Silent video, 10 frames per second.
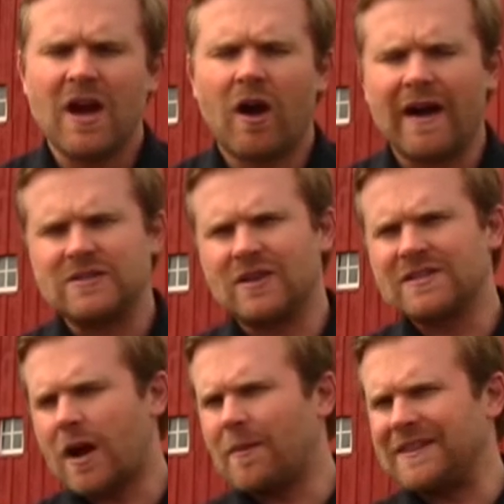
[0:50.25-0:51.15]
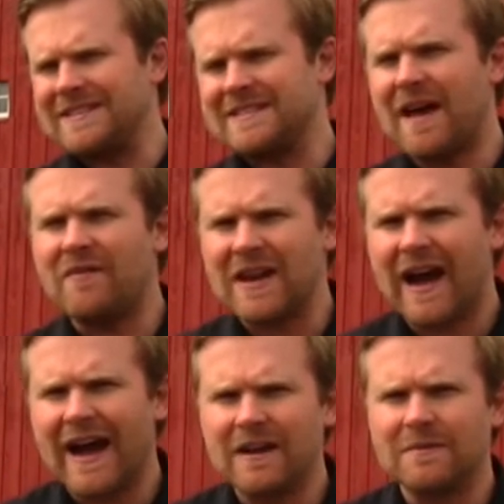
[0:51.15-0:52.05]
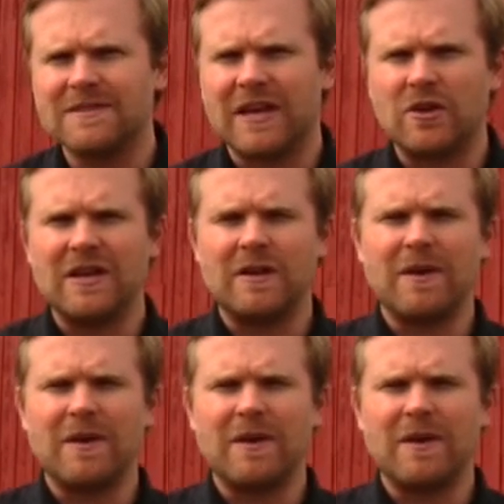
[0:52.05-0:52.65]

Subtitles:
All right, so let's talk about the 7 items that you need